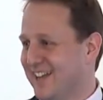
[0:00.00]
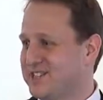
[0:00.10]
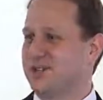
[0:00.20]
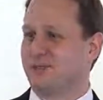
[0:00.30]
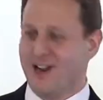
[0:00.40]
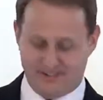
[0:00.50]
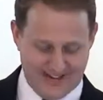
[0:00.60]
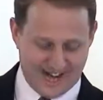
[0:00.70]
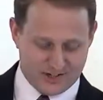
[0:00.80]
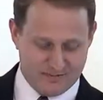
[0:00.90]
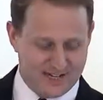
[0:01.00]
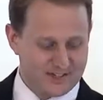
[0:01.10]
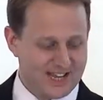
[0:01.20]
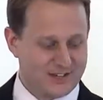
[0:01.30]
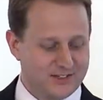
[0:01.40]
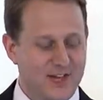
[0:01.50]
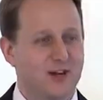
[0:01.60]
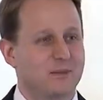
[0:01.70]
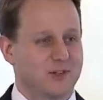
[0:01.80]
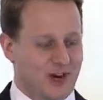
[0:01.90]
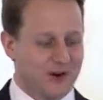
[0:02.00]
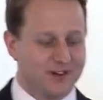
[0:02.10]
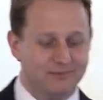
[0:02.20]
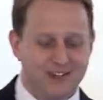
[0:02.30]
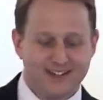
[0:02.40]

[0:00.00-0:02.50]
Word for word: Yeah, that's the right reaction, because that's a terrible joke.